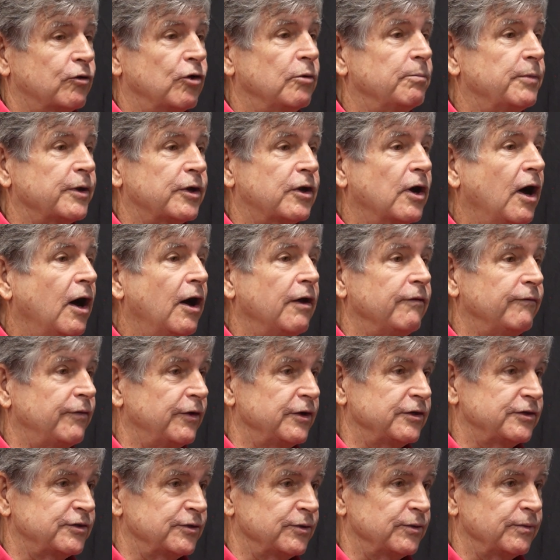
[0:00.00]
could be gone very
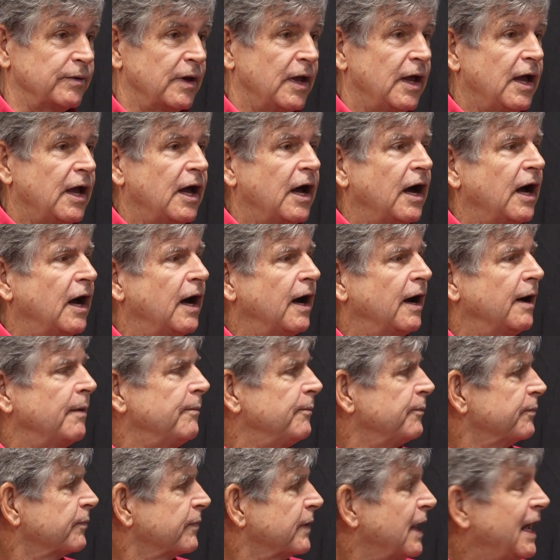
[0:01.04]
soon.
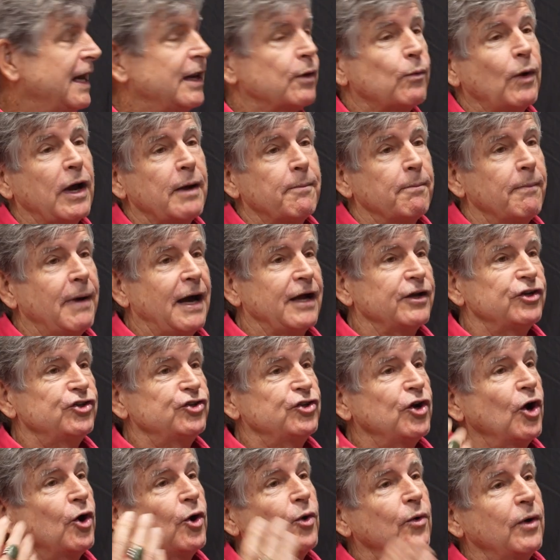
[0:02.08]
Anyway, my
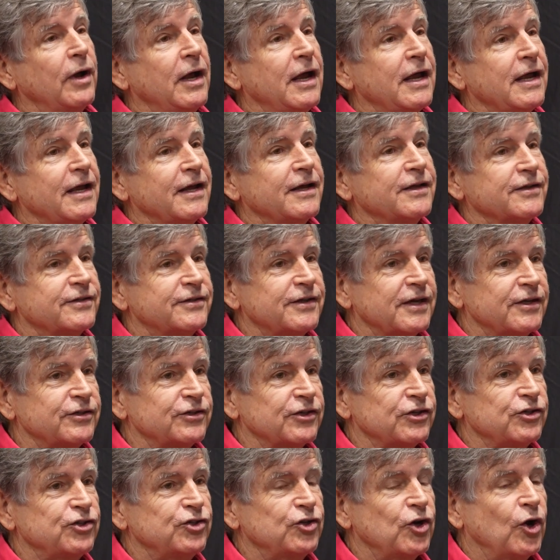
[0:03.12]
show is
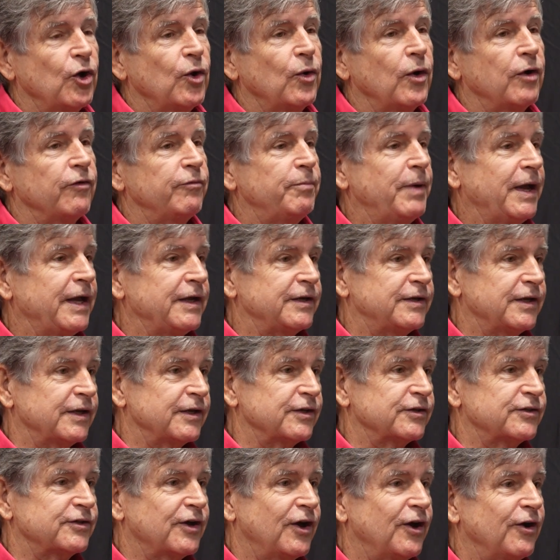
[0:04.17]
a show of
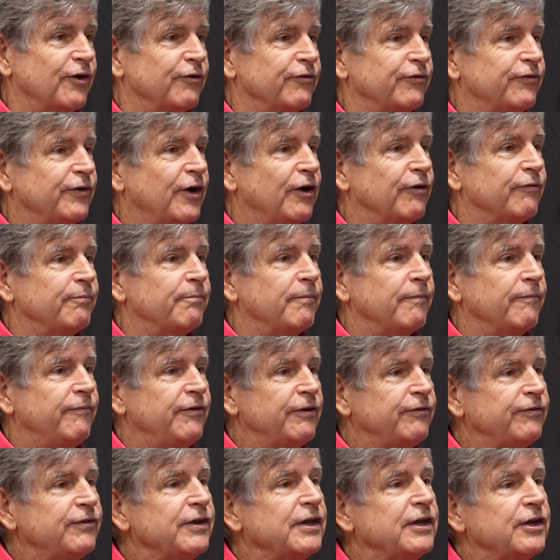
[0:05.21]
paintings of
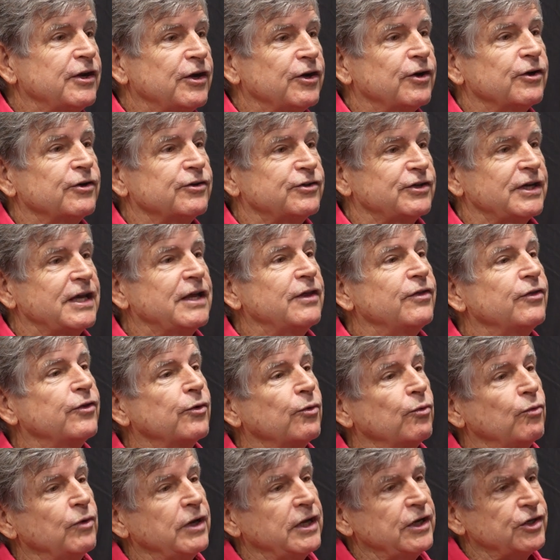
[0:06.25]
50 years in the
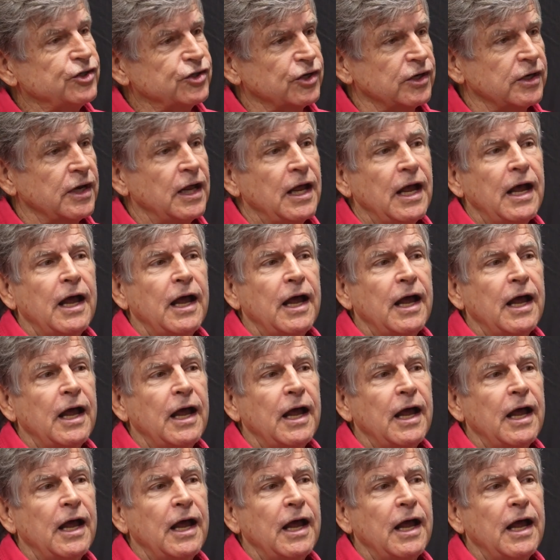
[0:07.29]
region.